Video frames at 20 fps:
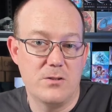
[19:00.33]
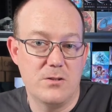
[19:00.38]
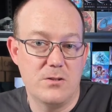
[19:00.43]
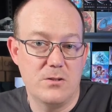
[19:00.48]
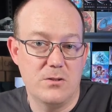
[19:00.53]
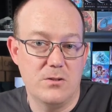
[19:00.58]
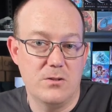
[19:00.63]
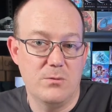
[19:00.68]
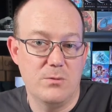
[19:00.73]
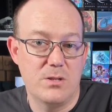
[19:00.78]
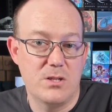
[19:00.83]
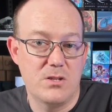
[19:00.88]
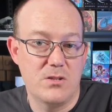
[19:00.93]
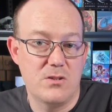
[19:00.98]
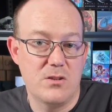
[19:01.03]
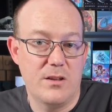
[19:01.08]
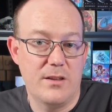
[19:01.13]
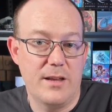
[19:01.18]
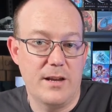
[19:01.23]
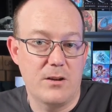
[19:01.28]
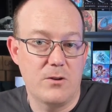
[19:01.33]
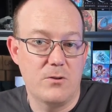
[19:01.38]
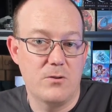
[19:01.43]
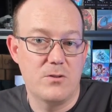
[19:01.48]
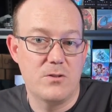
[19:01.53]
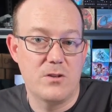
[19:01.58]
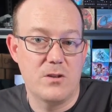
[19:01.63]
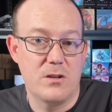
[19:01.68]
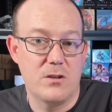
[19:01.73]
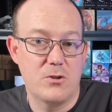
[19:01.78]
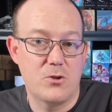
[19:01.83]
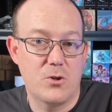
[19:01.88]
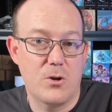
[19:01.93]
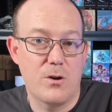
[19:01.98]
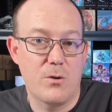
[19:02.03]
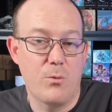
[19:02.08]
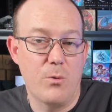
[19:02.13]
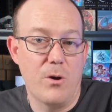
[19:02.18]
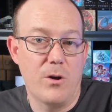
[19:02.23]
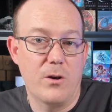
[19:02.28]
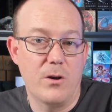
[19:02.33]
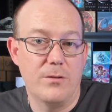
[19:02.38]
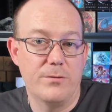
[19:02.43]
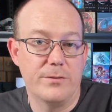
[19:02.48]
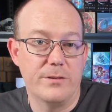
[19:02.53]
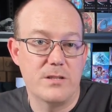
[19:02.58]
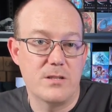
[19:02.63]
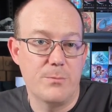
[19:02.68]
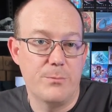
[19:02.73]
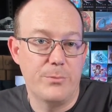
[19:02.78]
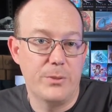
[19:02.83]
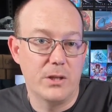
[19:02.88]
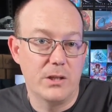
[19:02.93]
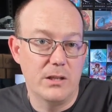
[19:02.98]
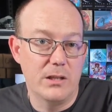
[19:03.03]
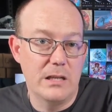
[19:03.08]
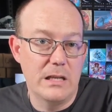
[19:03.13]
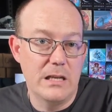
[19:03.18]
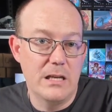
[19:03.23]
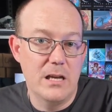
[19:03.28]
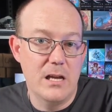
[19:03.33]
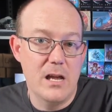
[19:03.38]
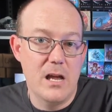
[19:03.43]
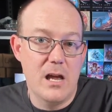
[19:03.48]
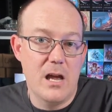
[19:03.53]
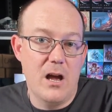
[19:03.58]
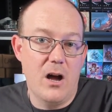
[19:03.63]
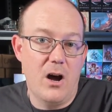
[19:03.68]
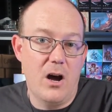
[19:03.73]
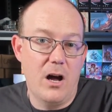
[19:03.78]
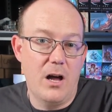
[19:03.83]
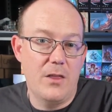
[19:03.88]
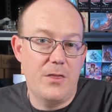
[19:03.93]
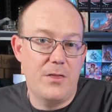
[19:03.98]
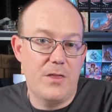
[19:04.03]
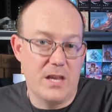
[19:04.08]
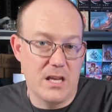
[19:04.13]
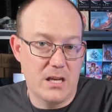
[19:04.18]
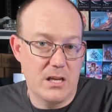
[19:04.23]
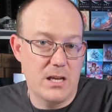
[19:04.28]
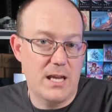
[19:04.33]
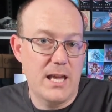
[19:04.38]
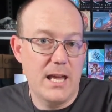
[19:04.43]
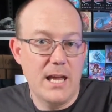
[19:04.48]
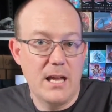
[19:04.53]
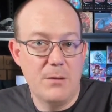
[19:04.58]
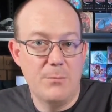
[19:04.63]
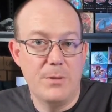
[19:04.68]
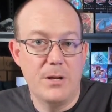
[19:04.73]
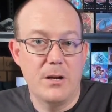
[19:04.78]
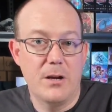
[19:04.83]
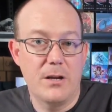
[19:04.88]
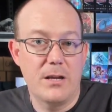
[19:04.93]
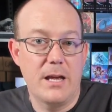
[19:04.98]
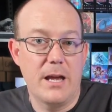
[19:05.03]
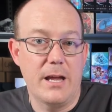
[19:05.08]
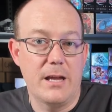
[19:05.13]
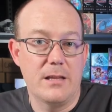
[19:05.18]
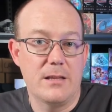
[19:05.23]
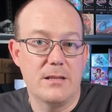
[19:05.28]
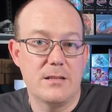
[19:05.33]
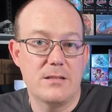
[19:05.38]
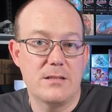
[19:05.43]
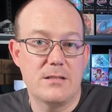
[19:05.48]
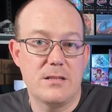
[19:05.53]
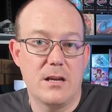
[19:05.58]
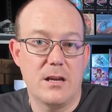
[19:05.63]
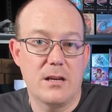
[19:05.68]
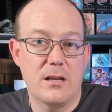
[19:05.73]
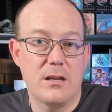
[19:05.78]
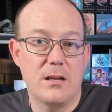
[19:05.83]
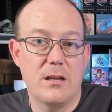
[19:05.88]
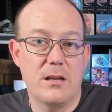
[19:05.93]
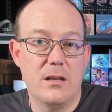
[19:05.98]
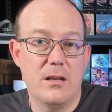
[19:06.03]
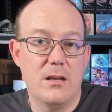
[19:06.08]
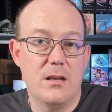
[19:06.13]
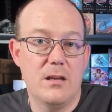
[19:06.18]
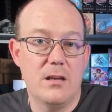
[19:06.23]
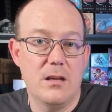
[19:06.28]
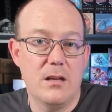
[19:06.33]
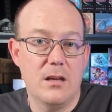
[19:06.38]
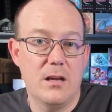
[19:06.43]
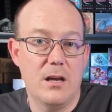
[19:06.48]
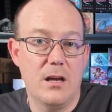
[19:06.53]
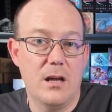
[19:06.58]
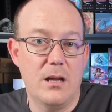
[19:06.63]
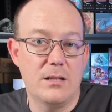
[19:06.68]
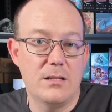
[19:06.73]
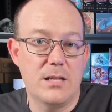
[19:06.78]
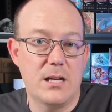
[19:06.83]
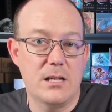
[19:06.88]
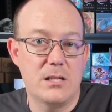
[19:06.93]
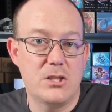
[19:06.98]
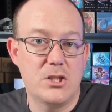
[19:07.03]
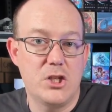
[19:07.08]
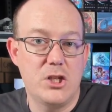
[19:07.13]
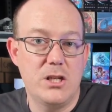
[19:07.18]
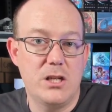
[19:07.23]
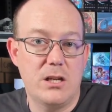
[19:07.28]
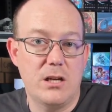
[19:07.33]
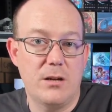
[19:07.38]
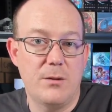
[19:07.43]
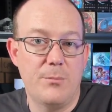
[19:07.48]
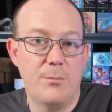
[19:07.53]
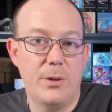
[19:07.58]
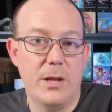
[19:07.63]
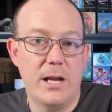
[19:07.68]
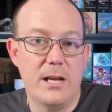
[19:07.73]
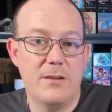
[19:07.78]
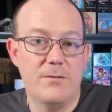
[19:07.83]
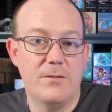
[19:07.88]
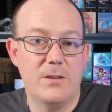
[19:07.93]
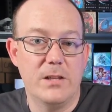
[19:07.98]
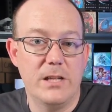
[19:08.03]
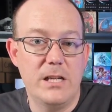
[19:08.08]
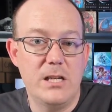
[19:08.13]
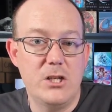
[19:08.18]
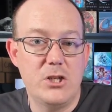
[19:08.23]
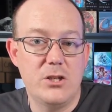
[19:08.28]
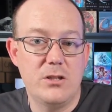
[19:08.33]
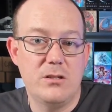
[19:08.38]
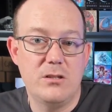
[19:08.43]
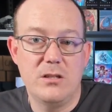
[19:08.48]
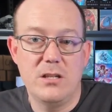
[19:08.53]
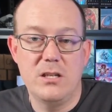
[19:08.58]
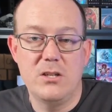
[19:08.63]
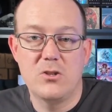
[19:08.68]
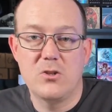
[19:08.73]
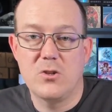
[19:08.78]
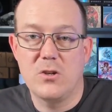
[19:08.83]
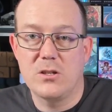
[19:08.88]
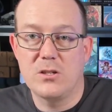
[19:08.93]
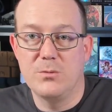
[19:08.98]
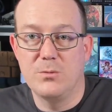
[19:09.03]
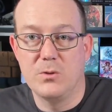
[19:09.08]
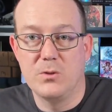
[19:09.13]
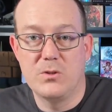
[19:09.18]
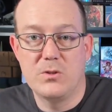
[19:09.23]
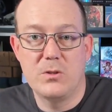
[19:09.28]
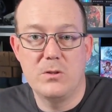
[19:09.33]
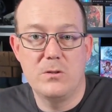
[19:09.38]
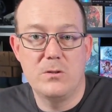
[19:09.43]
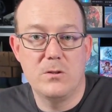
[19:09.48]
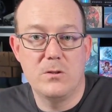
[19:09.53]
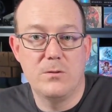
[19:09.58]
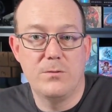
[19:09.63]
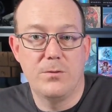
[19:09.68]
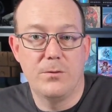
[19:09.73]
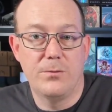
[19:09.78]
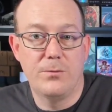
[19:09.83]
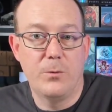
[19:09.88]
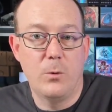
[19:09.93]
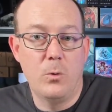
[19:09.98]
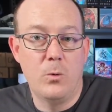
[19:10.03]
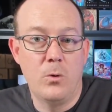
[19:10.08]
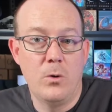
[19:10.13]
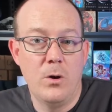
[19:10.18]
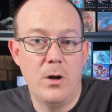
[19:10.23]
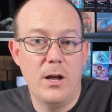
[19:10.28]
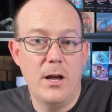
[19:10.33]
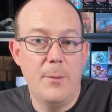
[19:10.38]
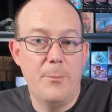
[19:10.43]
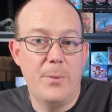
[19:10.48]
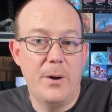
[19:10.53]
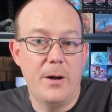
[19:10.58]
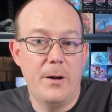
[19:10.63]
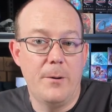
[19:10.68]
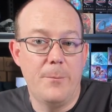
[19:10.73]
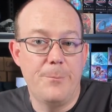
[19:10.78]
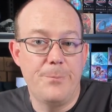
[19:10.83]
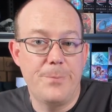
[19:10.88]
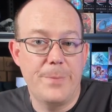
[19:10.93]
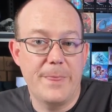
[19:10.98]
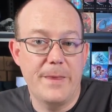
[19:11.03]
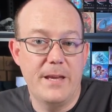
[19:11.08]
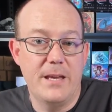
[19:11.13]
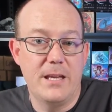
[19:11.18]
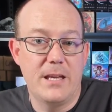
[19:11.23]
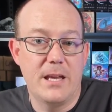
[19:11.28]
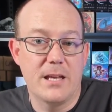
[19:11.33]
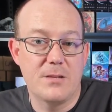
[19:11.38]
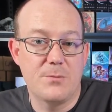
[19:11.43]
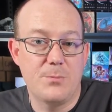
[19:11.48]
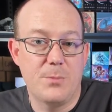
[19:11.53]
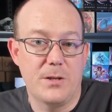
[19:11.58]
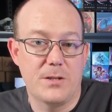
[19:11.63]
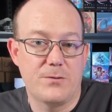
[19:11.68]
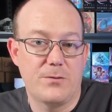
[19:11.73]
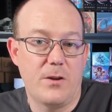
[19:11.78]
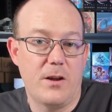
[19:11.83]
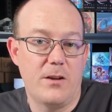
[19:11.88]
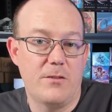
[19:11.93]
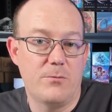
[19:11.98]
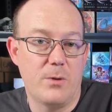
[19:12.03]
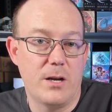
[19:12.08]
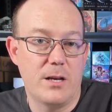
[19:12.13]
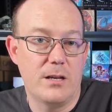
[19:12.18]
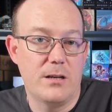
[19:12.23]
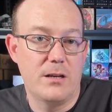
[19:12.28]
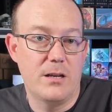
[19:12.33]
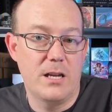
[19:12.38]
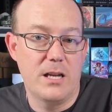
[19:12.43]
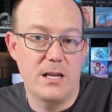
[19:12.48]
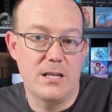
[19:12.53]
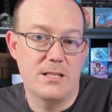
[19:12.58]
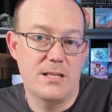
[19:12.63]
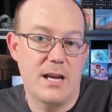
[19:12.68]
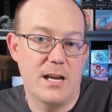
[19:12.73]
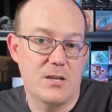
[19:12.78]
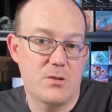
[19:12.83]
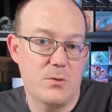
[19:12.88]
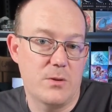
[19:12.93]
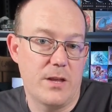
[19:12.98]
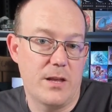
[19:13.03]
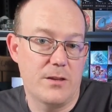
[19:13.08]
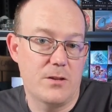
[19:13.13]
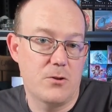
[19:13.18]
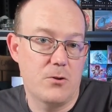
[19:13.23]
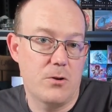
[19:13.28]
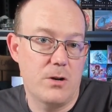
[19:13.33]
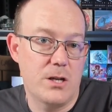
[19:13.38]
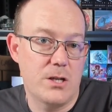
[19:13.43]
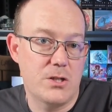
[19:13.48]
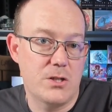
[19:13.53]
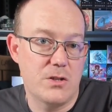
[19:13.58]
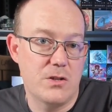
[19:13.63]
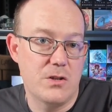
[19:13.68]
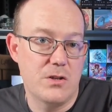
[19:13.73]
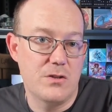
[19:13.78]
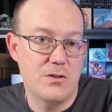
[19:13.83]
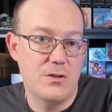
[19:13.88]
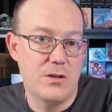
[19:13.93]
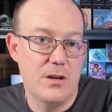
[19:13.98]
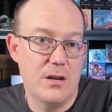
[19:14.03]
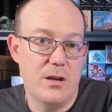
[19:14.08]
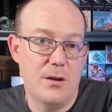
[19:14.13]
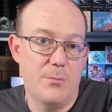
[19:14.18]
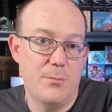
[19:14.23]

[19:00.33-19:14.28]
2/2, which is not that good, so you're trying to work off its ability. I think it can be okay in this deck. Tajik, Blade of the Legion, indestructible 2/2 for 4, but he gets +5 when he attacks with other creatures.